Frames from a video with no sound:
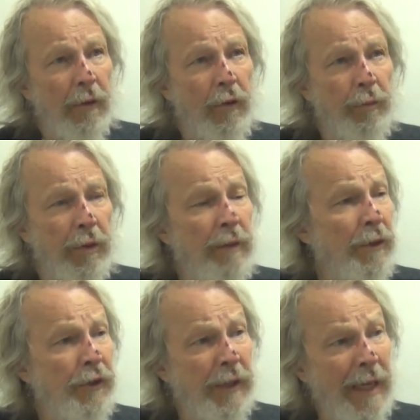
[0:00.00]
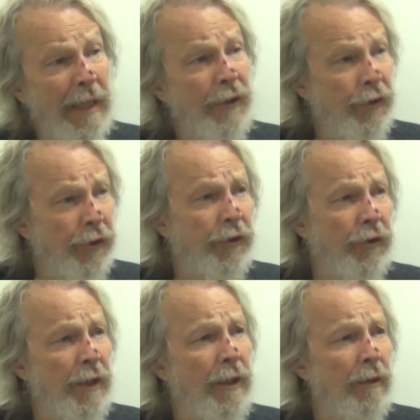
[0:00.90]
who pretty much can't
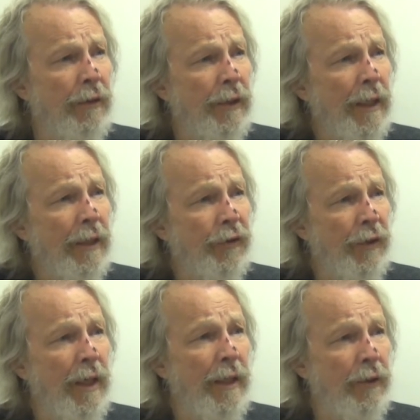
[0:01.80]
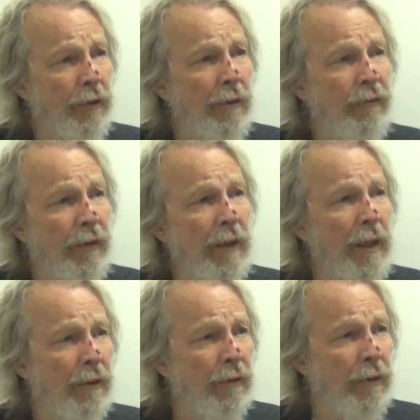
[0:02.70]
succeed on the outside due to fetal
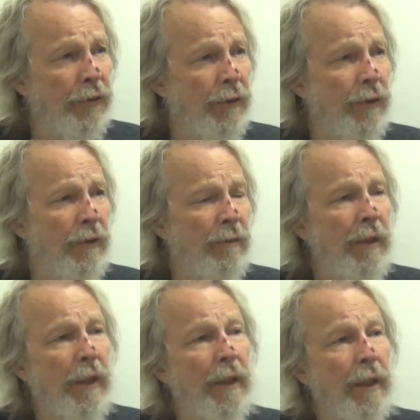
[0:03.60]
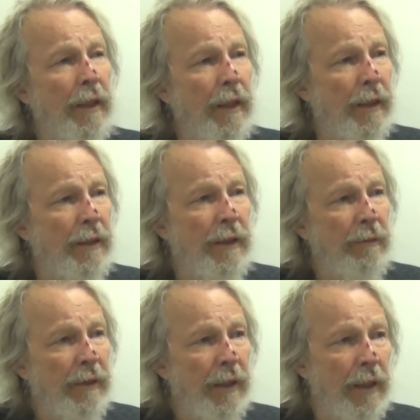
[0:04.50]
alcohol syndrome and
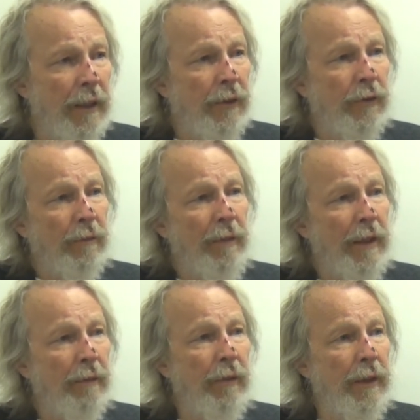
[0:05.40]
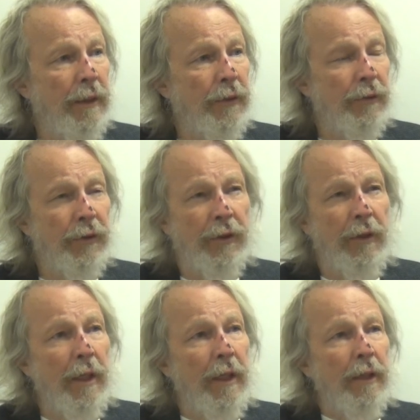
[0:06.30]
TBI, traumatic brain injury.
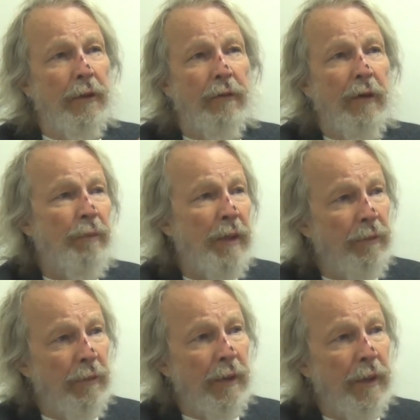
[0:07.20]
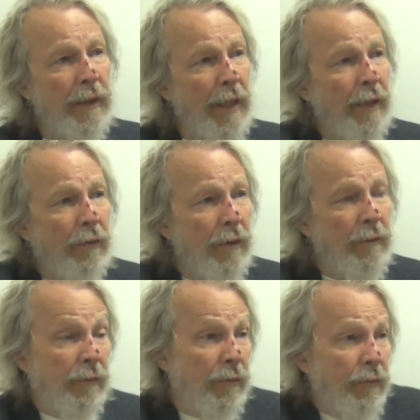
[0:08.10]
So you've got people in that group.